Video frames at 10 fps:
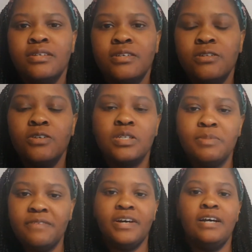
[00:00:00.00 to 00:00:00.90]
So those are
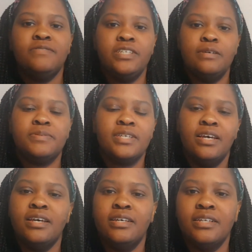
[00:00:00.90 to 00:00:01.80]
my 5 tips,
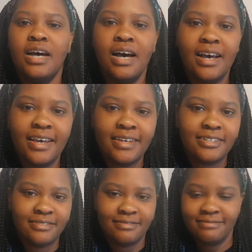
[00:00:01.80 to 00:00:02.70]
and
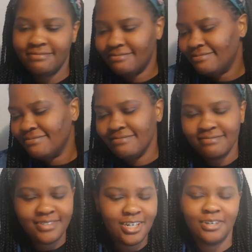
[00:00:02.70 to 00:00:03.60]
I,
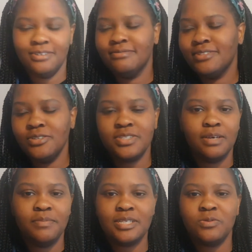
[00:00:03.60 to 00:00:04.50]
use
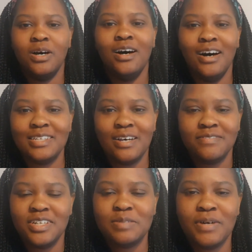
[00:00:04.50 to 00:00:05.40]
them as
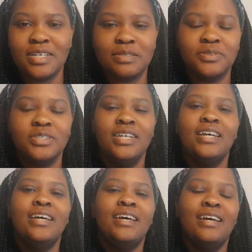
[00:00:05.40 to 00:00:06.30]
often as possible.
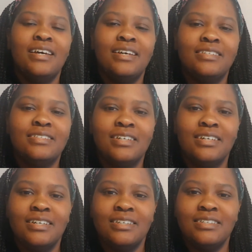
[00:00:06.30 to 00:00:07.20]
And
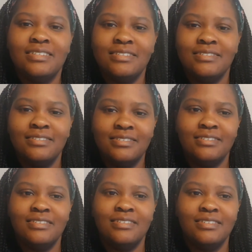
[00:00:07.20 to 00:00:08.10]

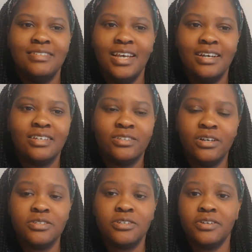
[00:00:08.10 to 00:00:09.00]
yeah, the
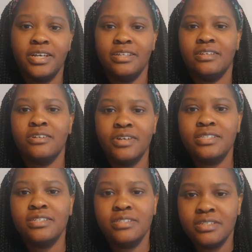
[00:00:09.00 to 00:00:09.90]
adults are great. They're
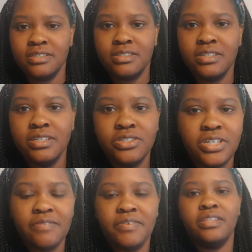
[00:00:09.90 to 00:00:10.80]
great to teach
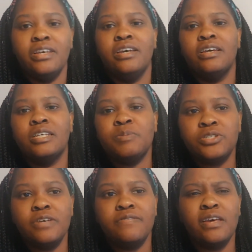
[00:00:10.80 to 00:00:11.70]
and everything,
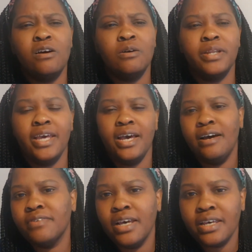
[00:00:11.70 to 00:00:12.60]
especially if they already
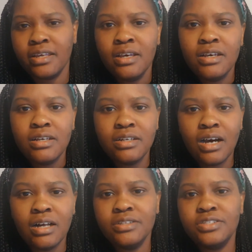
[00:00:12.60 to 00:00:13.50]
have like
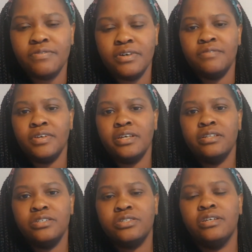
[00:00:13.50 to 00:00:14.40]
knowledge of
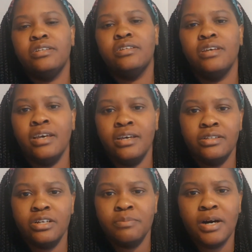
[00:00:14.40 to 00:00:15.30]
English, and
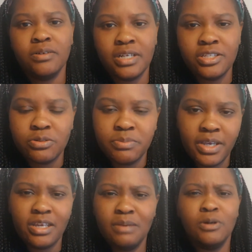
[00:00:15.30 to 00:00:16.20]
they're about
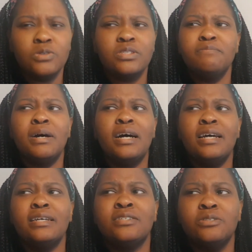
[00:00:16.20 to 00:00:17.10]
intermediate. Most of
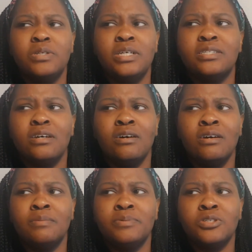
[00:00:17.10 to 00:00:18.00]
my students
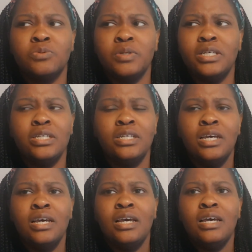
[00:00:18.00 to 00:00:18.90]
are between
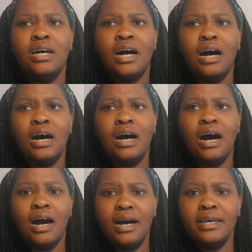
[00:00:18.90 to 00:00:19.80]

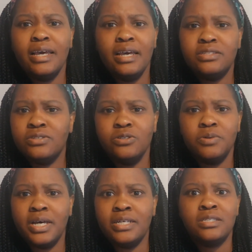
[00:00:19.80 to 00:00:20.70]
high
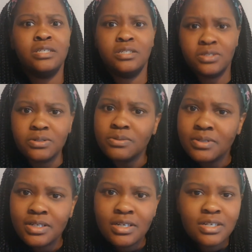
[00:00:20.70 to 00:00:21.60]
A2 and C2.
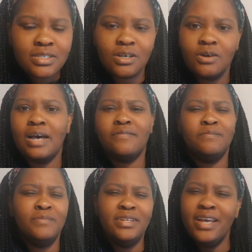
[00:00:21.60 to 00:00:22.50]
So I've
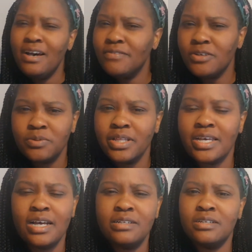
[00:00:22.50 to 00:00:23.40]
never really
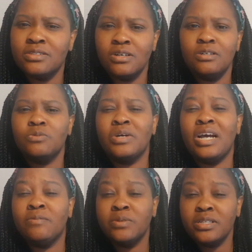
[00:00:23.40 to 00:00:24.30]
got an adult where
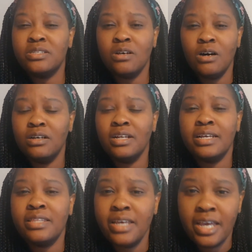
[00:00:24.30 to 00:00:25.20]
I really taught
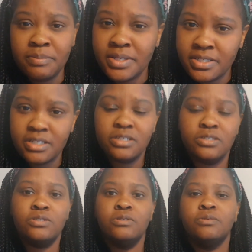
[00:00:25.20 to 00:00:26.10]
like the
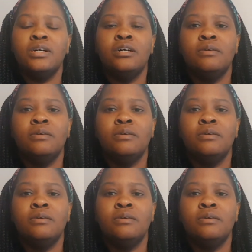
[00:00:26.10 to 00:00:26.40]
ABCs to.